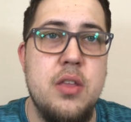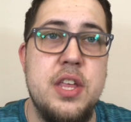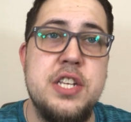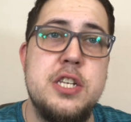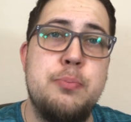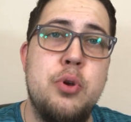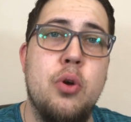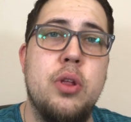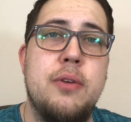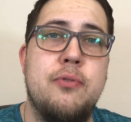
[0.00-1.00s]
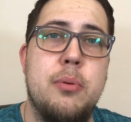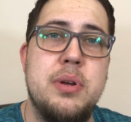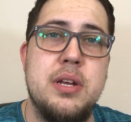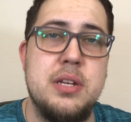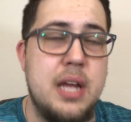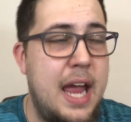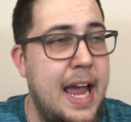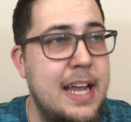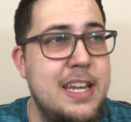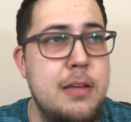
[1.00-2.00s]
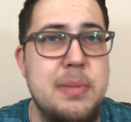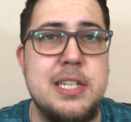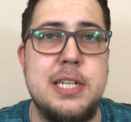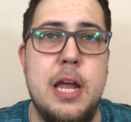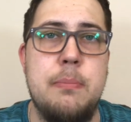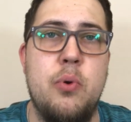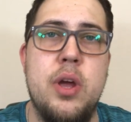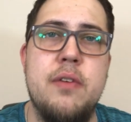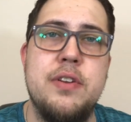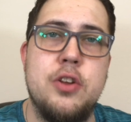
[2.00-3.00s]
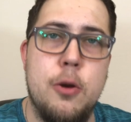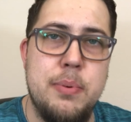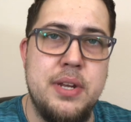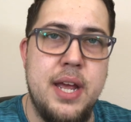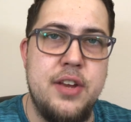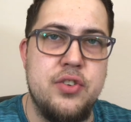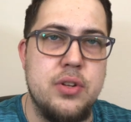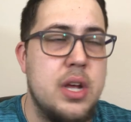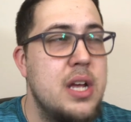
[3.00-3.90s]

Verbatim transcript: This is purely from an academic standpoint of interpretation.